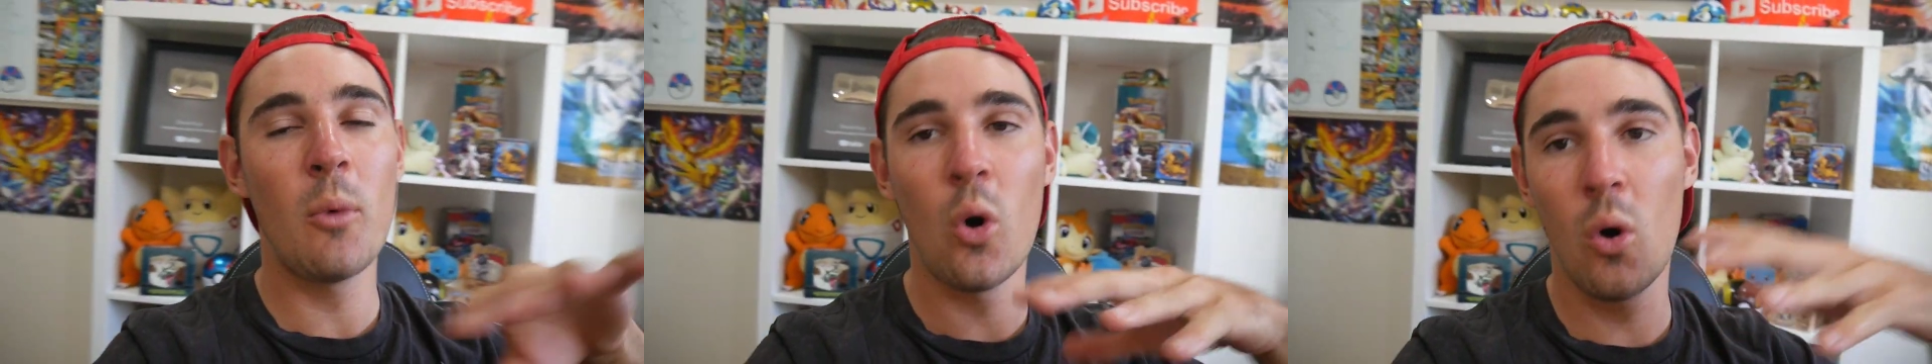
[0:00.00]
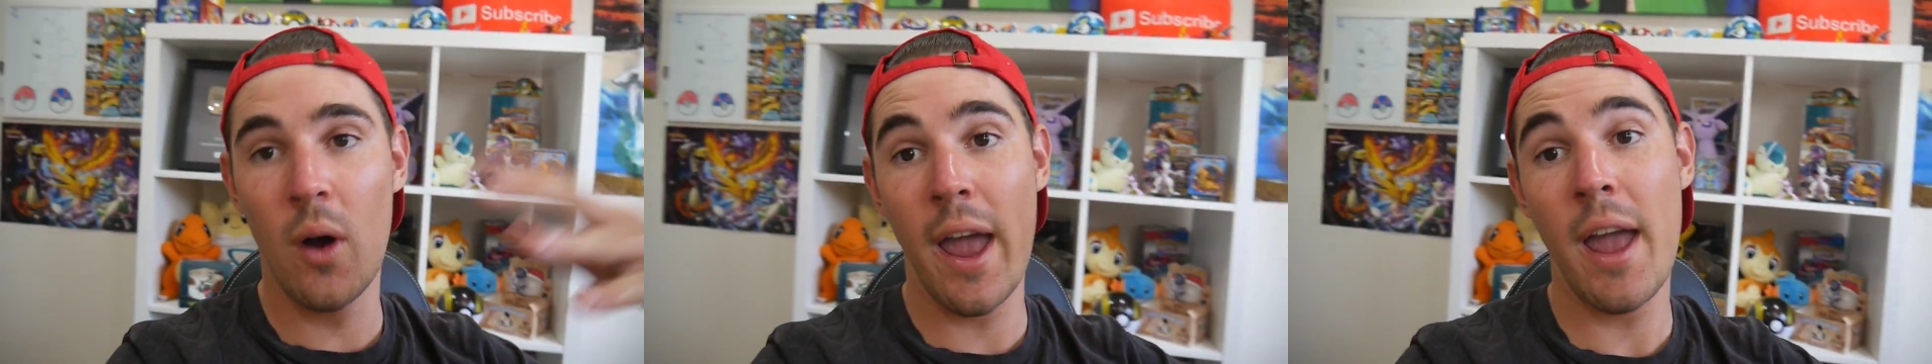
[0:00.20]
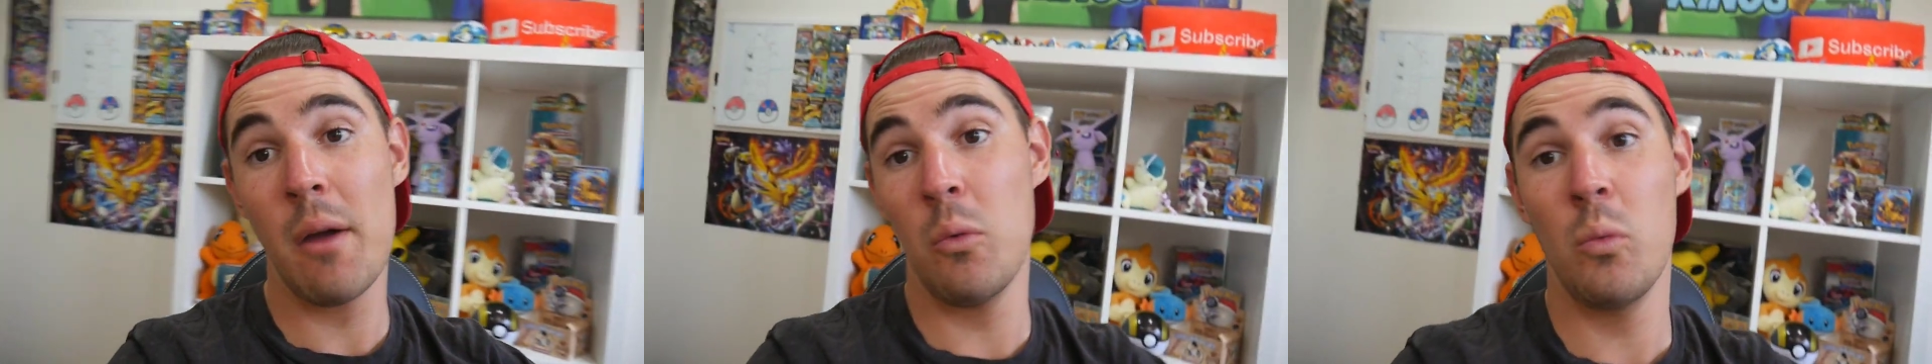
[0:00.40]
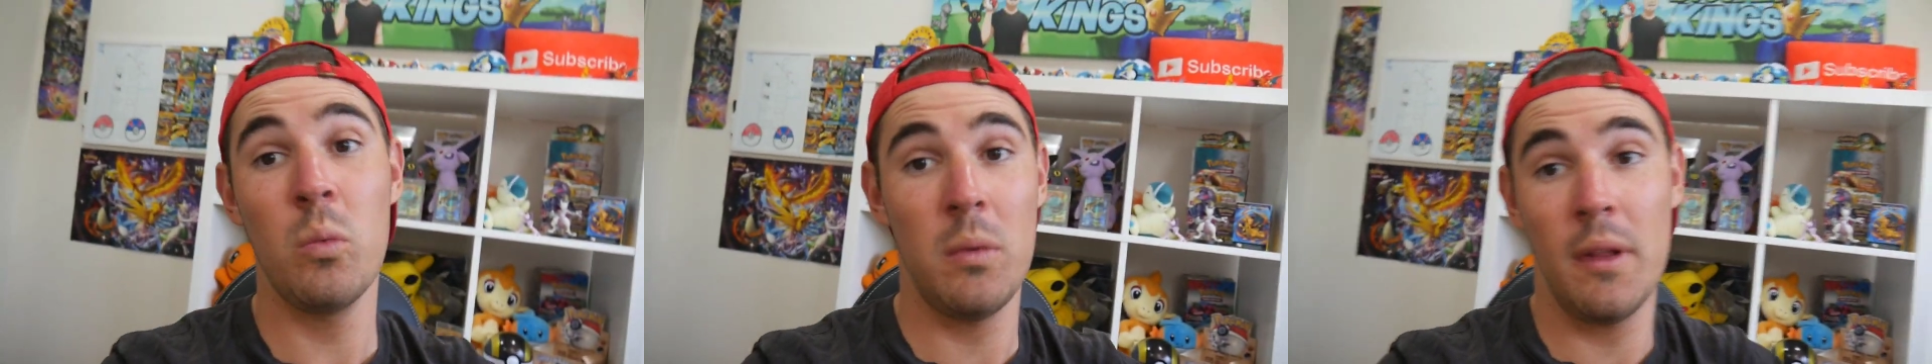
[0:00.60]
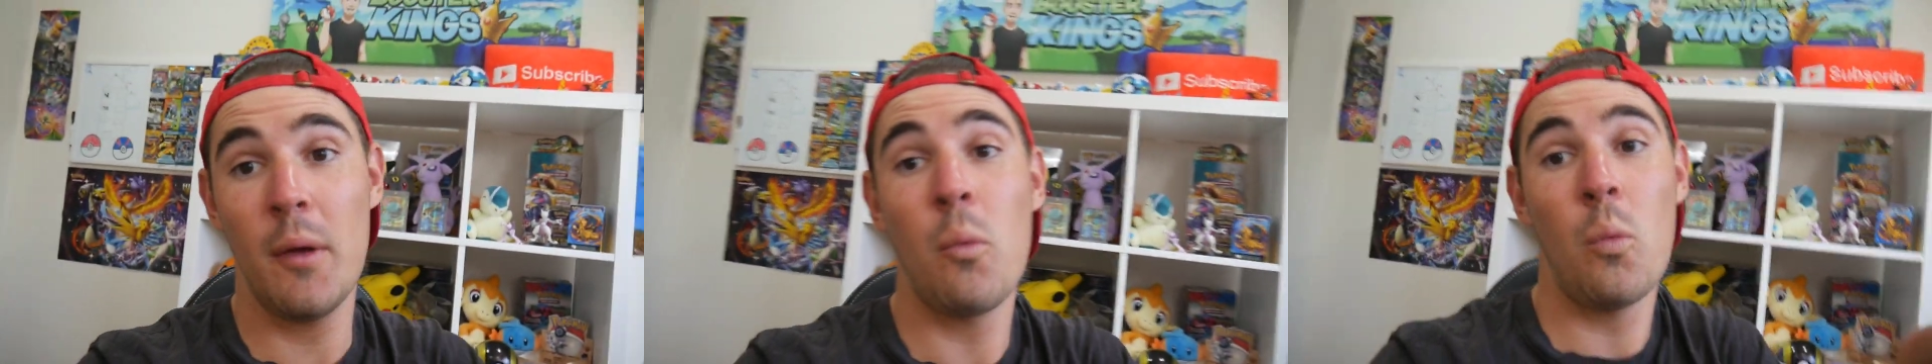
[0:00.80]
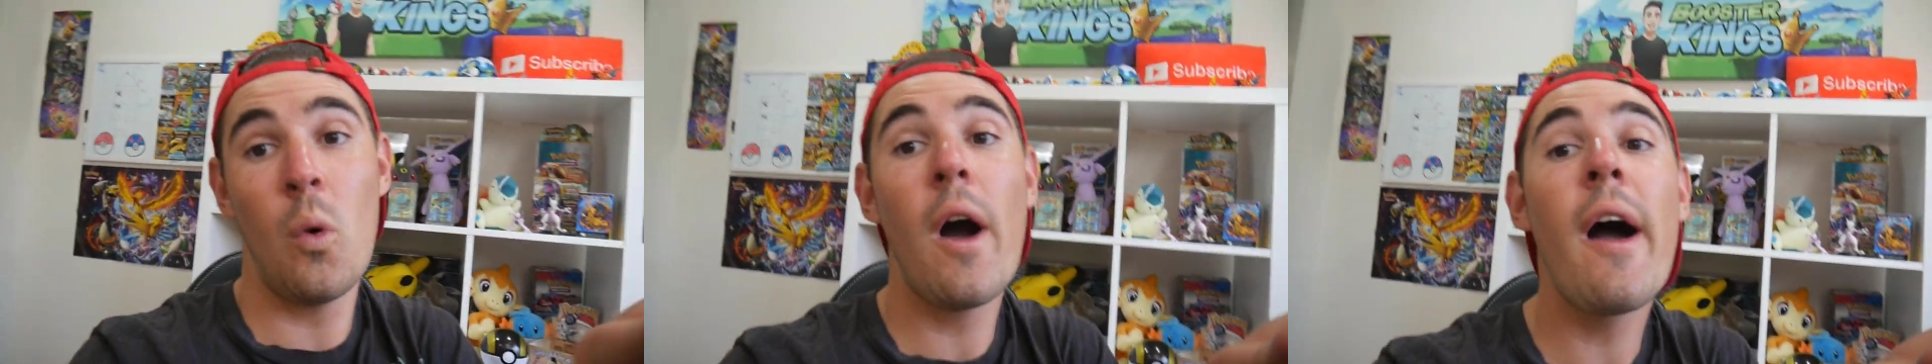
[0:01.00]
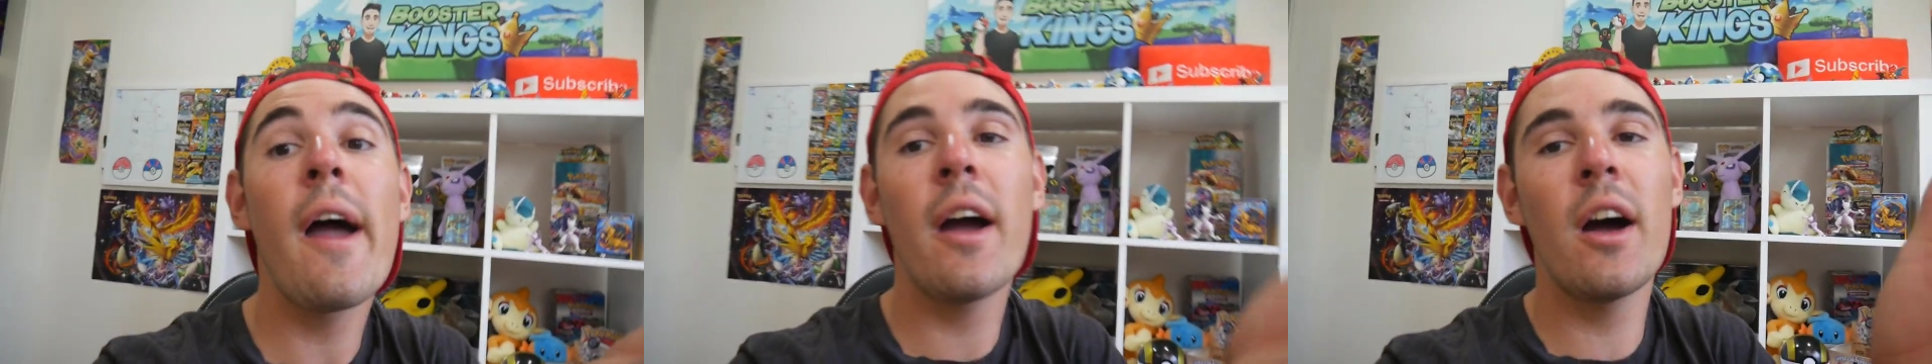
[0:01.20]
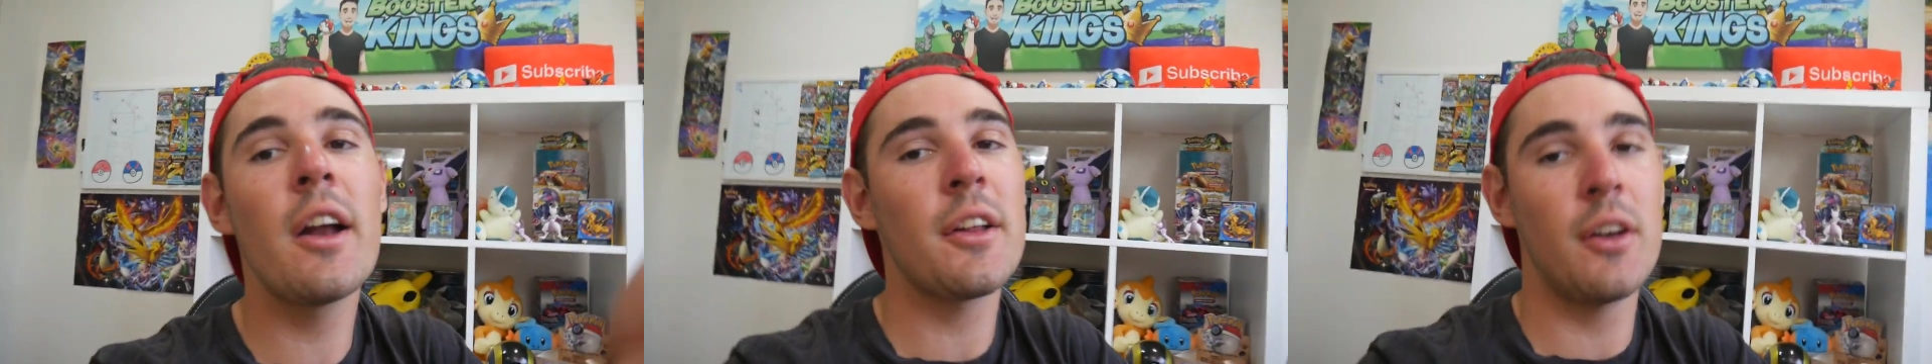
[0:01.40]
or
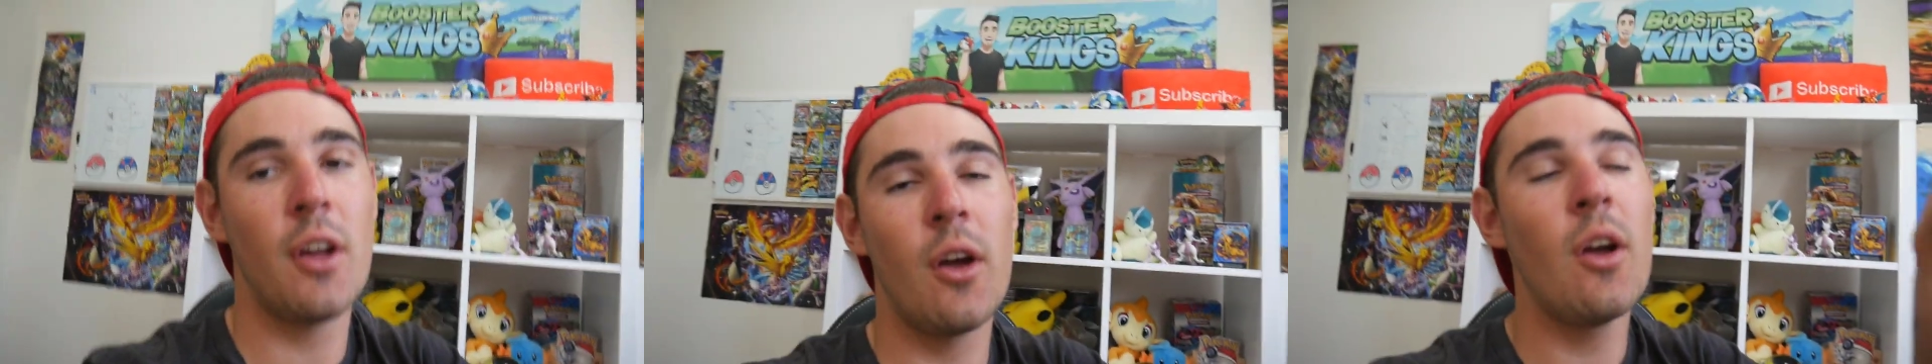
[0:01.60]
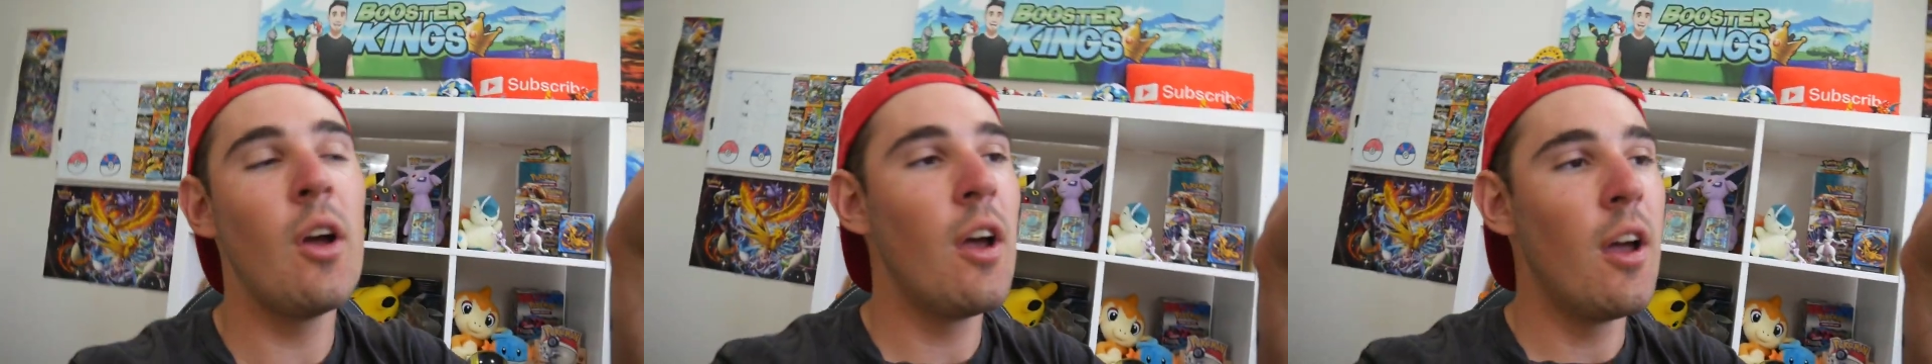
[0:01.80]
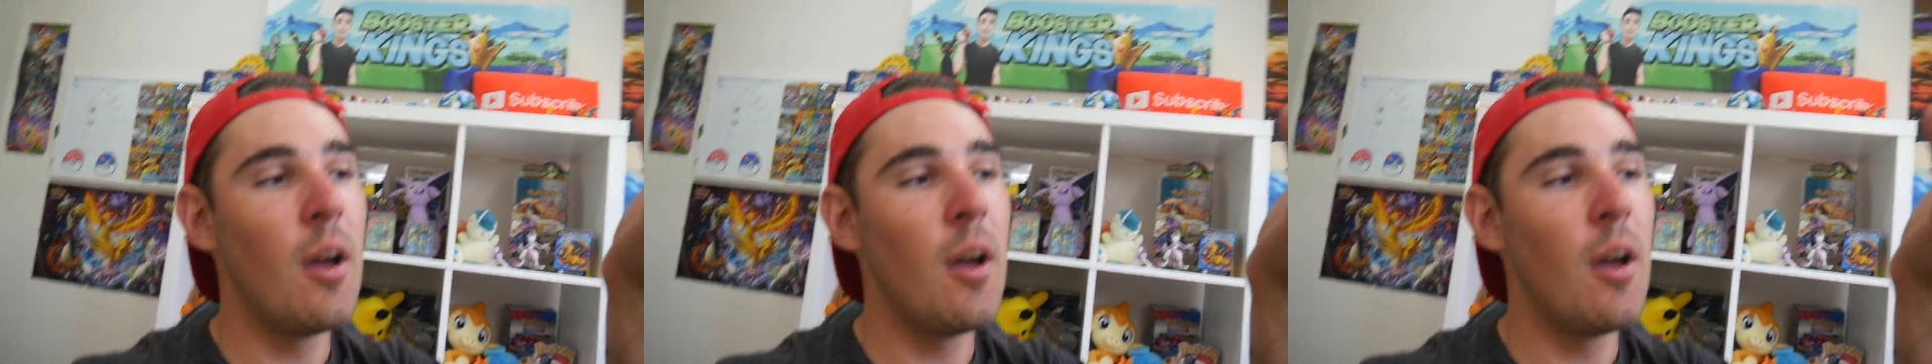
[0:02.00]
why, I don't know.